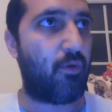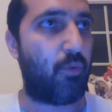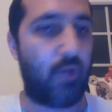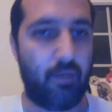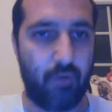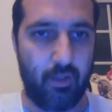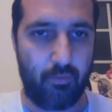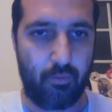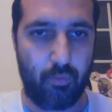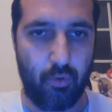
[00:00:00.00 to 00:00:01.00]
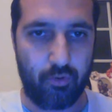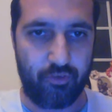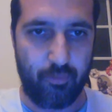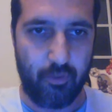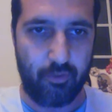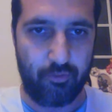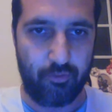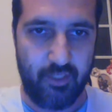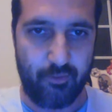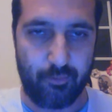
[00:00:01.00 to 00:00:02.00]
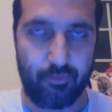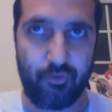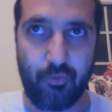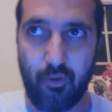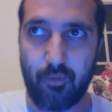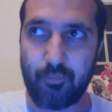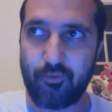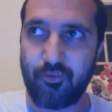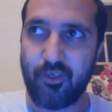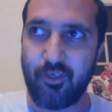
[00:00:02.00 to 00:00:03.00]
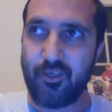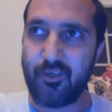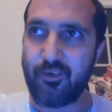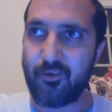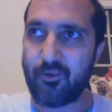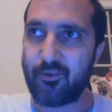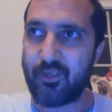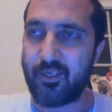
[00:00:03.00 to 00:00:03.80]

would I rather reward someone who steals or robs or